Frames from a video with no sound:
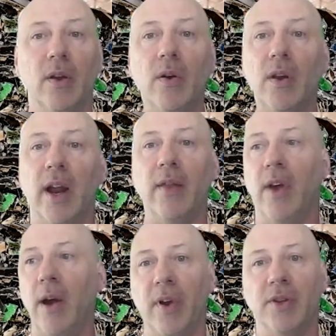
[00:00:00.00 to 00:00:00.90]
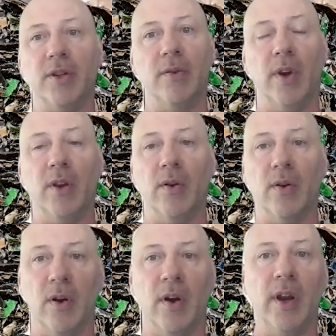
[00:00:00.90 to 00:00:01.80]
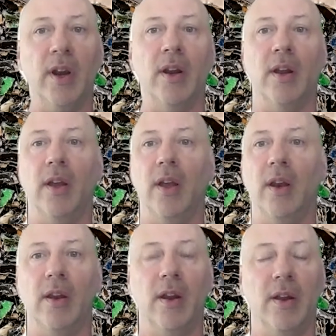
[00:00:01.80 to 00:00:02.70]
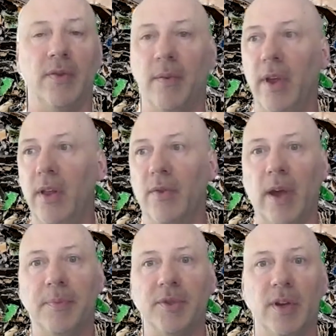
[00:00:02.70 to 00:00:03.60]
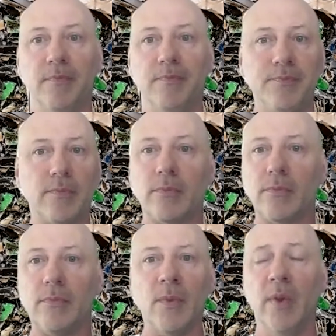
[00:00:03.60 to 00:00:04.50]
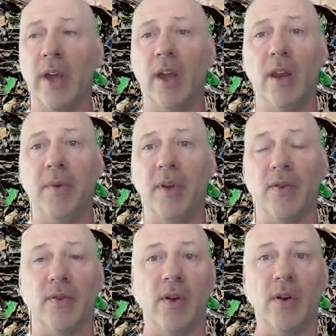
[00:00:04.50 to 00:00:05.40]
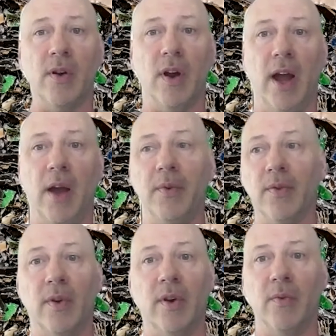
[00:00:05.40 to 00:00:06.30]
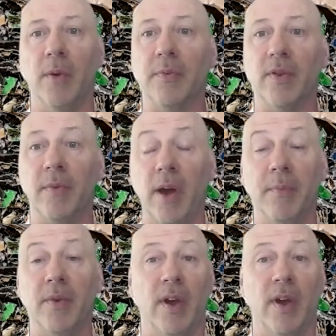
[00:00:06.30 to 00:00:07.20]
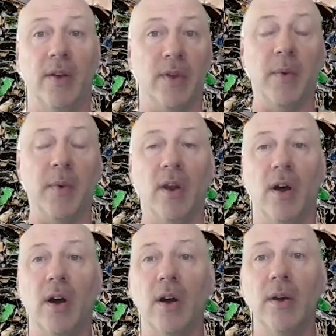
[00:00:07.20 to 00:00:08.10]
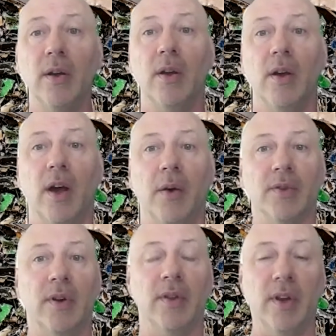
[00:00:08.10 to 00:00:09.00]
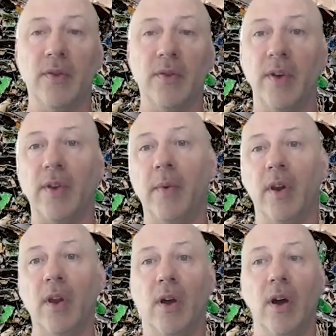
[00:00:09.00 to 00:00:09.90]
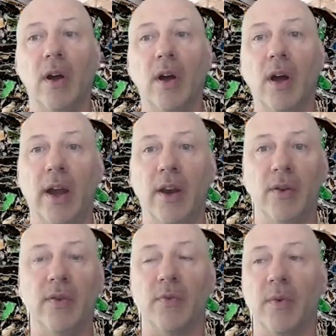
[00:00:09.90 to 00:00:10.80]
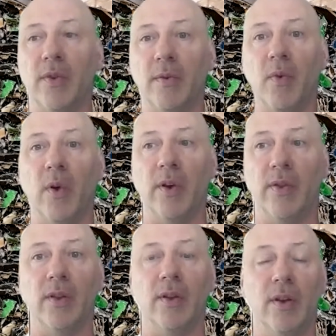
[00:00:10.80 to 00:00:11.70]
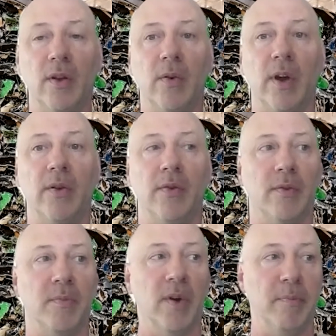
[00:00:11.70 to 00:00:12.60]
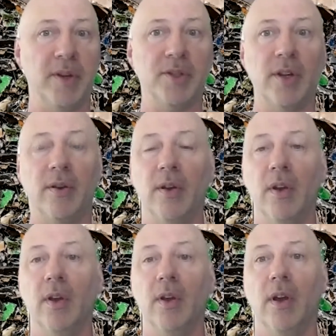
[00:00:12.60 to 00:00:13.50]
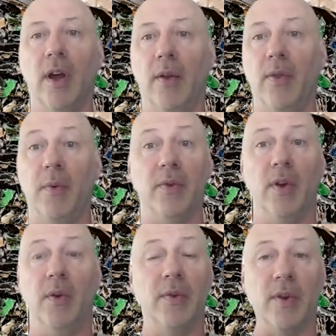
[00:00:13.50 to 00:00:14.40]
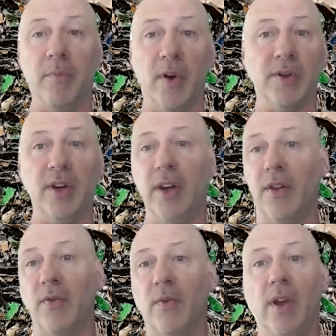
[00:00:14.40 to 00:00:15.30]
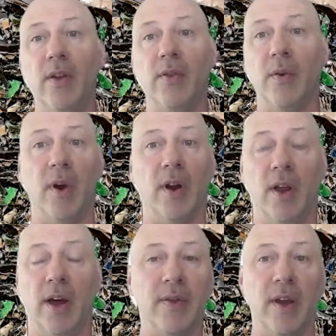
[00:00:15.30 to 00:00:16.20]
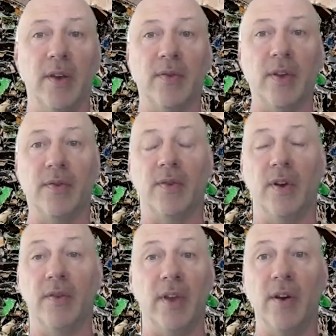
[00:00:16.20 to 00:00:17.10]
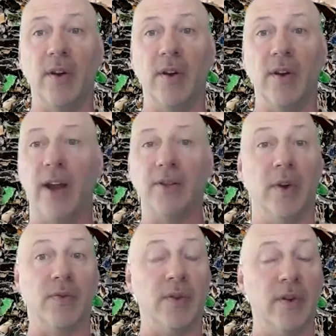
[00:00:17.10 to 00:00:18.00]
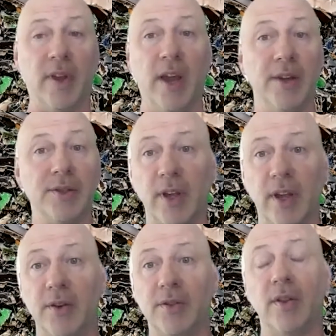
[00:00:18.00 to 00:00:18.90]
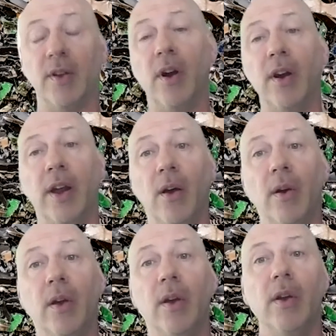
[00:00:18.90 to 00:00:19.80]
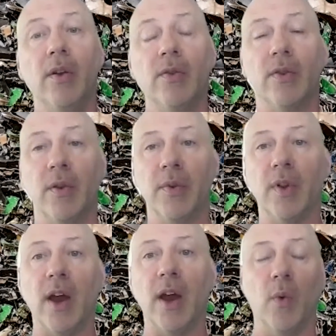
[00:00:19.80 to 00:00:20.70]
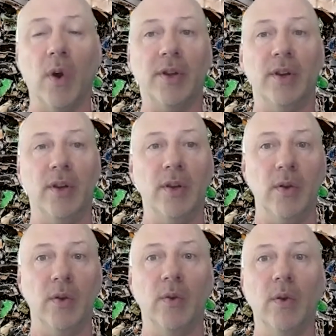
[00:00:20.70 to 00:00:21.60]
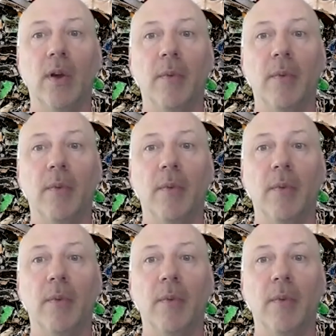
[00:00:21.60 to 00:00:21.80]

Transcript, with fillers: early on in the operation, when you're learning and in its inception, like any business owner, I was learning the ropes sometimes as I went along. I was learning the industry as I went along. I knew this was an important thing to do. I knew this was an important mission. It was an emerging industry. There weren't a lot of things necessarily standardized. There weren't the certification standards that there are now. So there was a lot of work to do